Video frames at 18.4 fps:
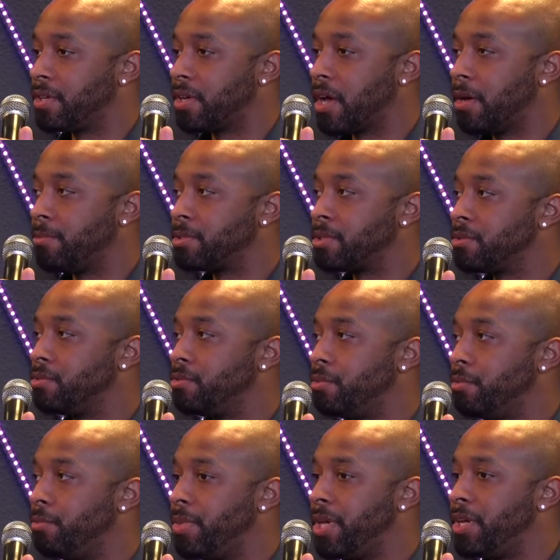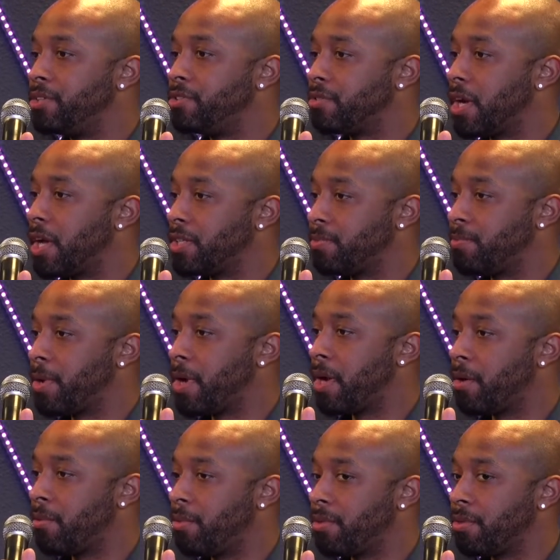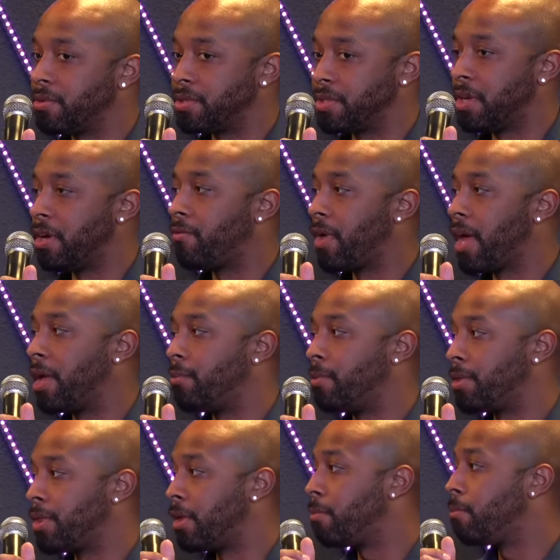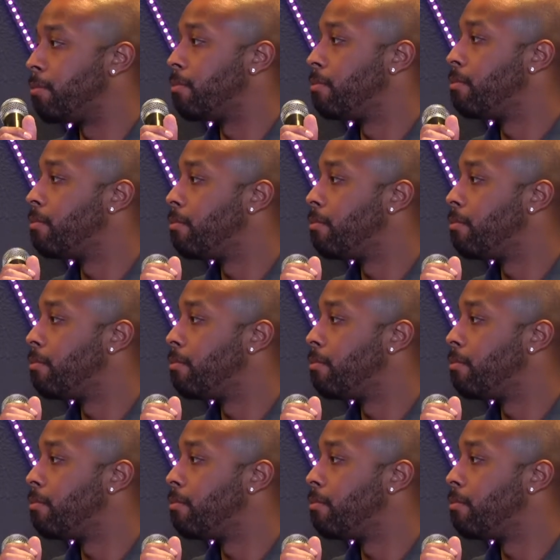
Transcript: comes through being transparent with yourself and with him.